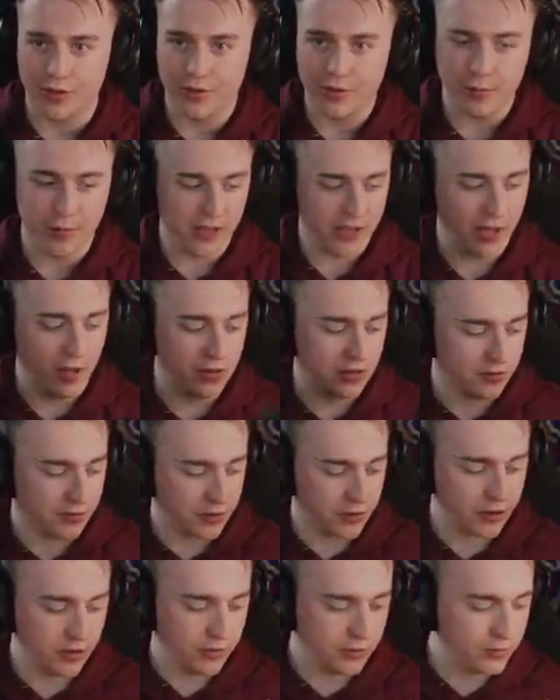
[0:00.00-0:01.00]
of them. He counts for
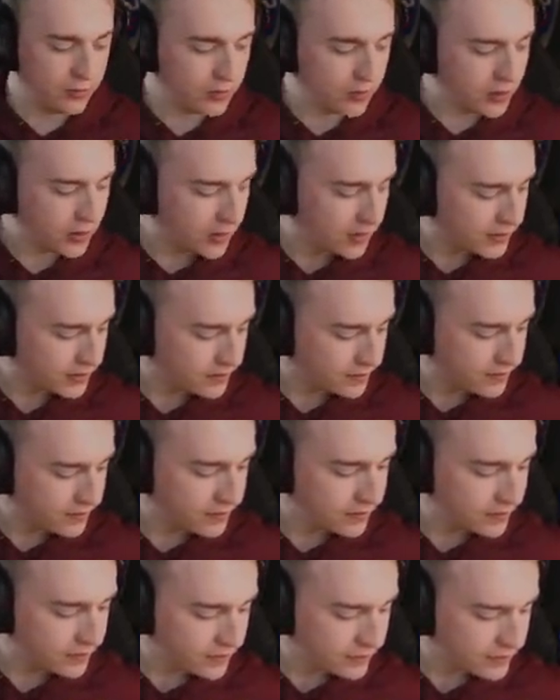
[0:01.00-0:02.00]
two. Well, El